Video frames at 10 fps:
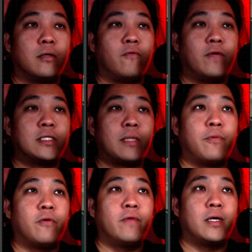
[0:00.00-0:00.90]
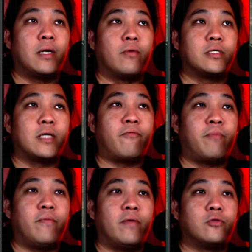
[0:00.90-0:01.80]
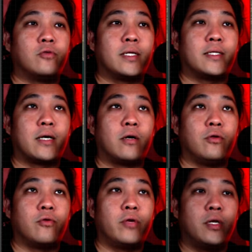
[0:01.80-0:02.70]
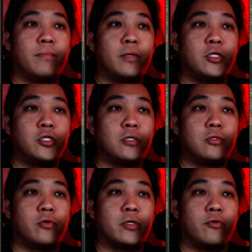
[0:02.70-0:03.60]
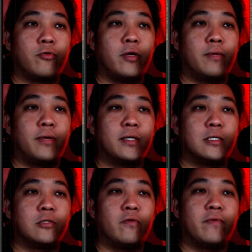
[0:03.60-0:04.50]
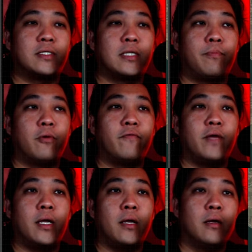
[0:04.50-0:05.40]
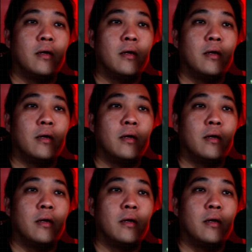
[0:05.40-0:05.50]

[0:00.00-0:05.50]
Over at Stepove, there was an FPV drone attack on Ukrainian position, showing Ukrainian presence over at Stepove.